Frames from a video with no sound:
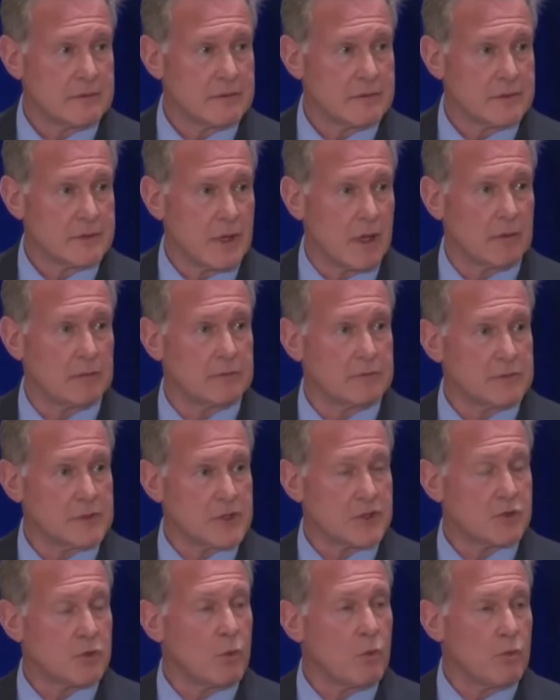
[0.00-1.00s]
So
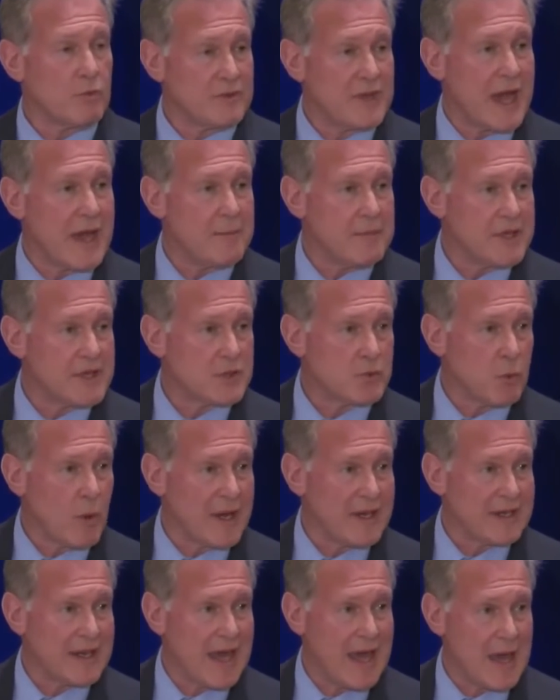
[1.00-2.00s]
just diabetes
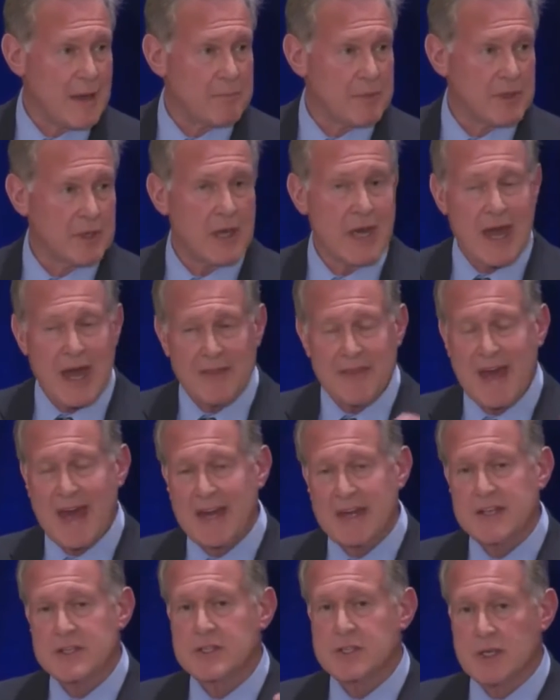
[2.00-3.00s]
waiting to happen. And that
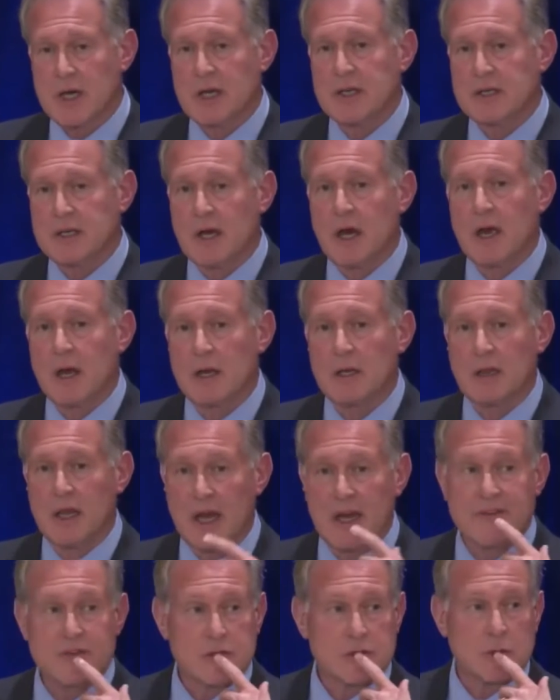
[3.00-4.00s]
is cutting our
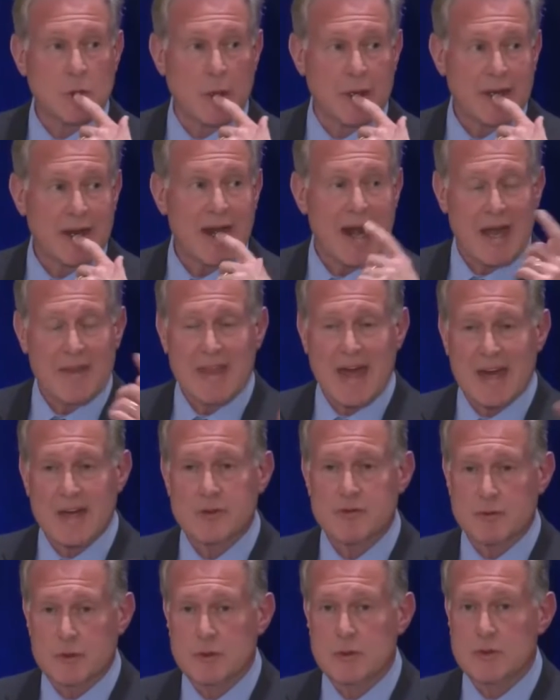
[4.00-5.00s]
lives short. And that
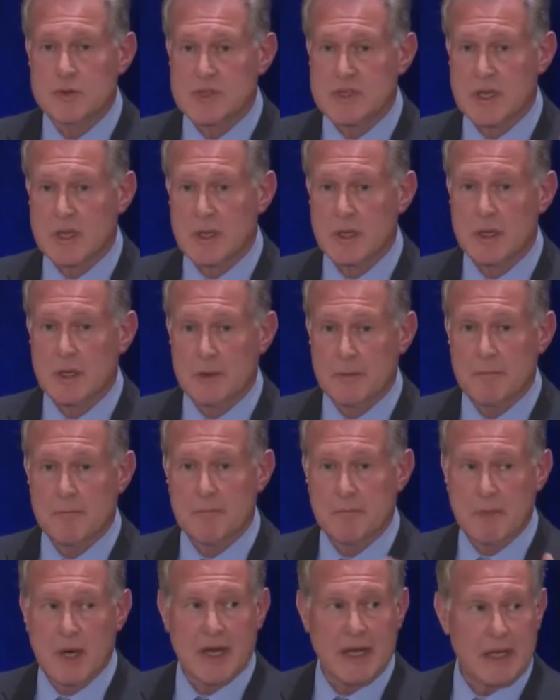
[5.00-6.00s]
is reducing
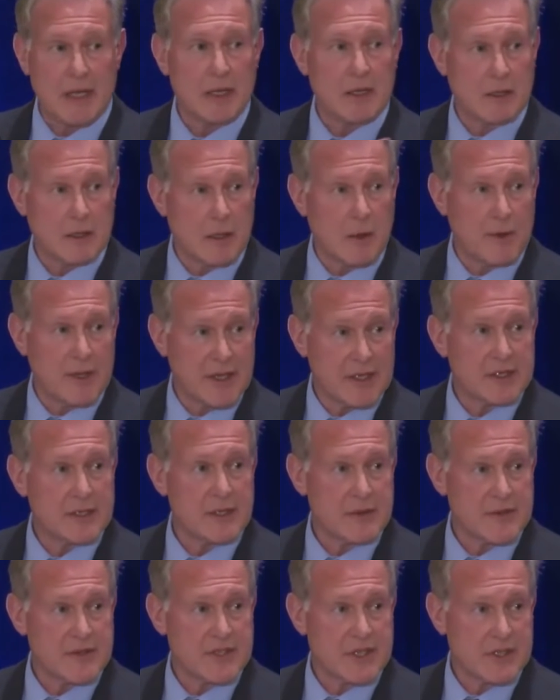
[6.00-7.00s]
money going into
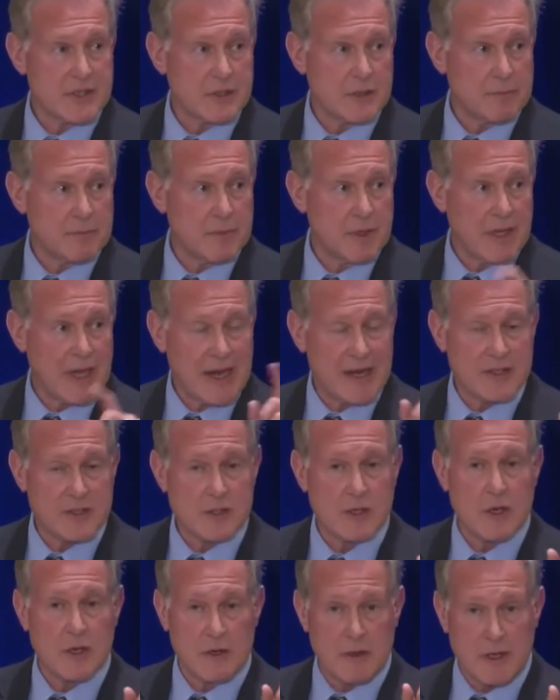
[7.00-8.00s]
the system. And it's
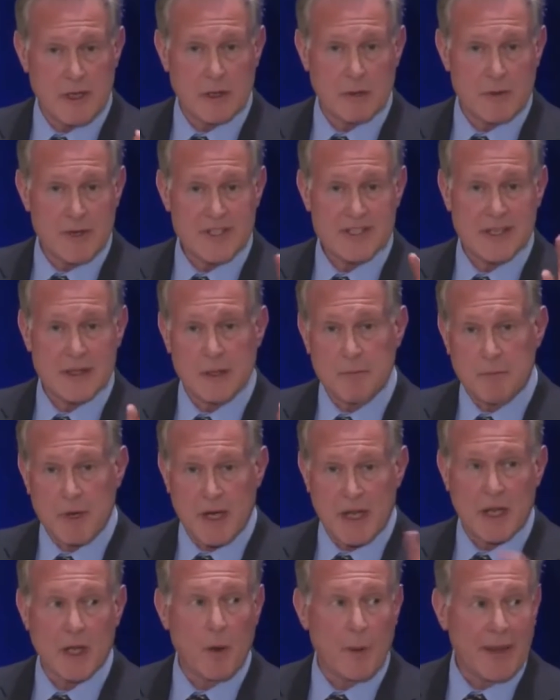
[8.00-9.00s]
increasing the
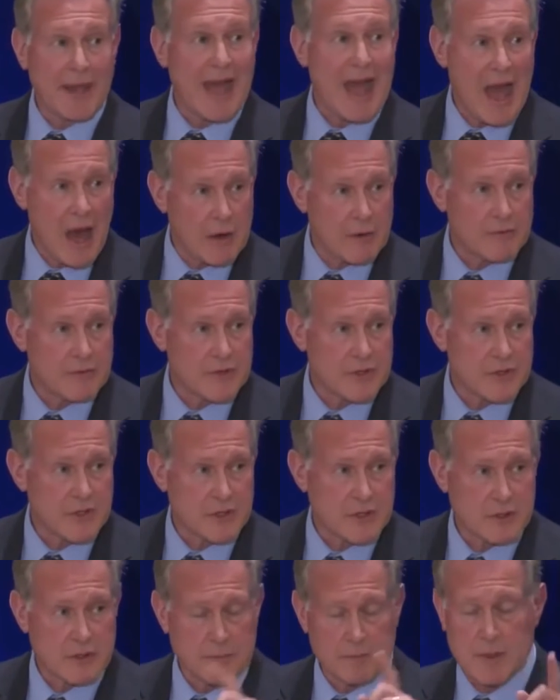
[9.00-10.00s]
money going out of the
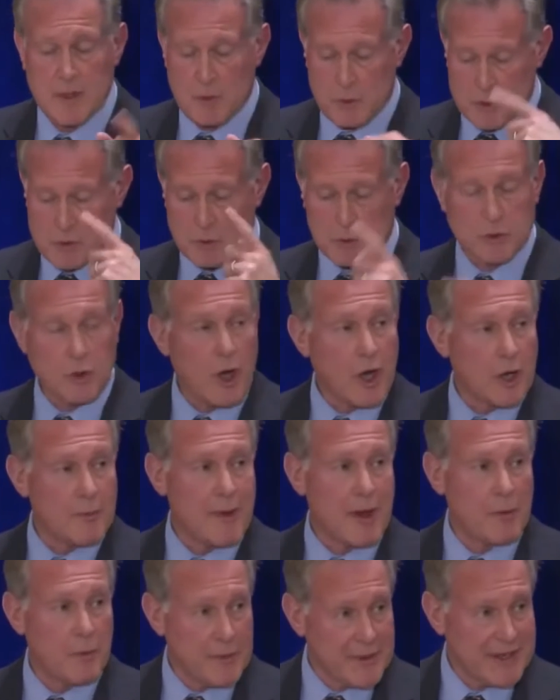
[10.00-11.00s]
system, which we'll talk
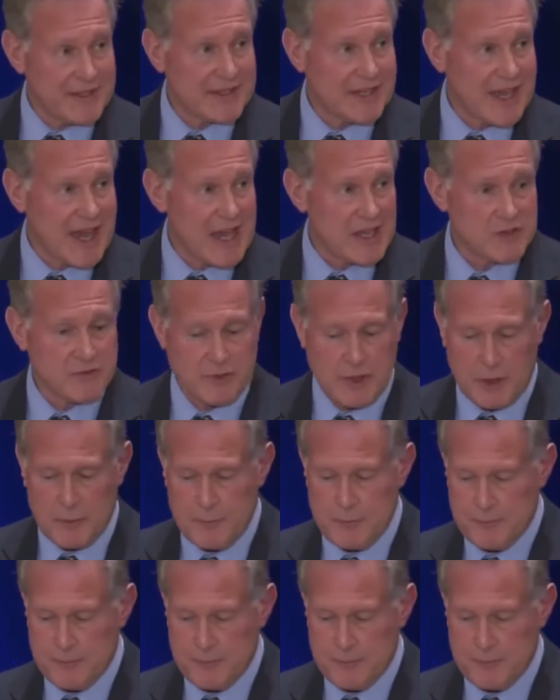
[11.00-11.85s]
about when we get to cash flow.